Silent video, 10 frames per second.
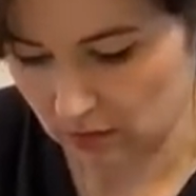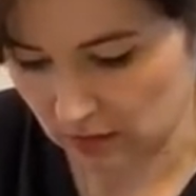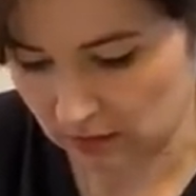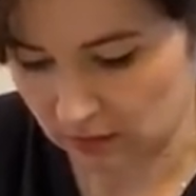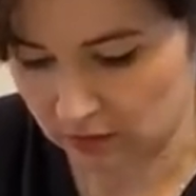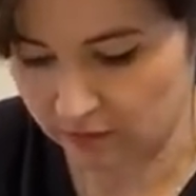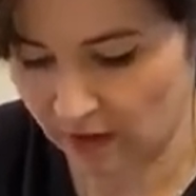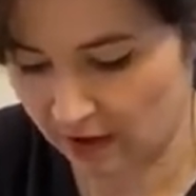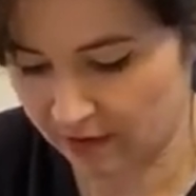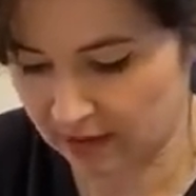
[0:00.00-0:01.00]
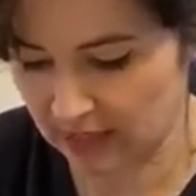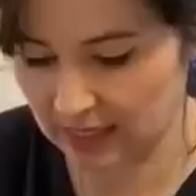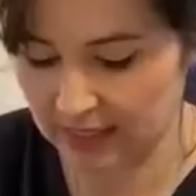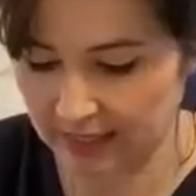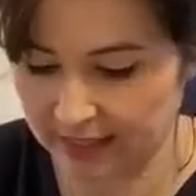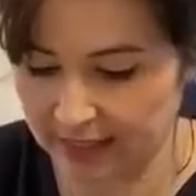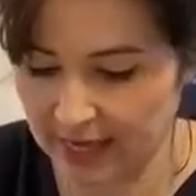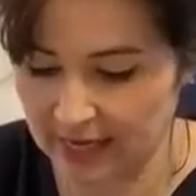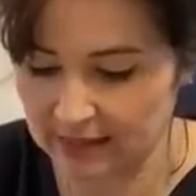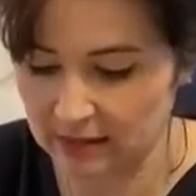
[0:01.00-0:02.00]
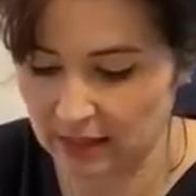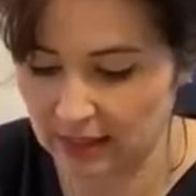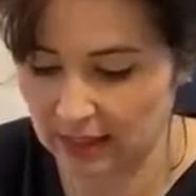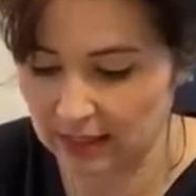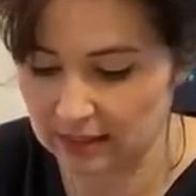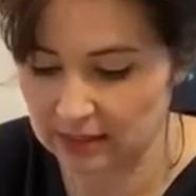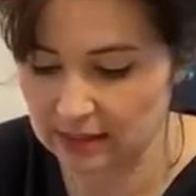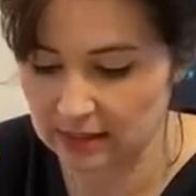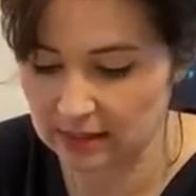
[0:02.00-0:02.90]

And just very delicately handling it.